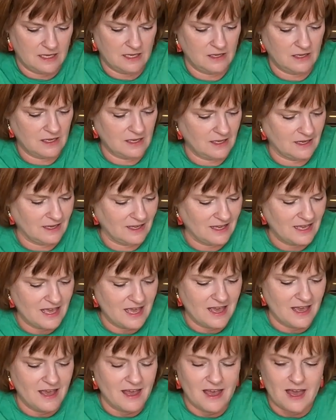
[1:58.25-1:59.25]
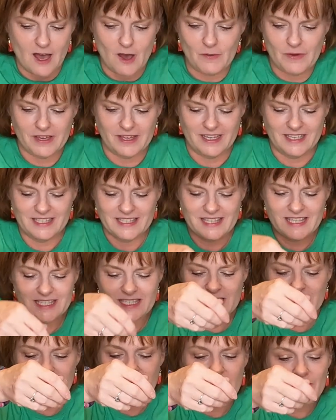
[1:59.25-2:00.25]
oh my goodness, this
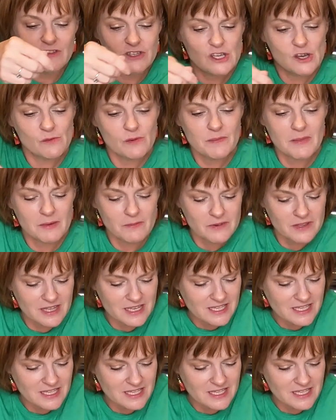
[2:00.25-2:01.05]
is, hey, do you remember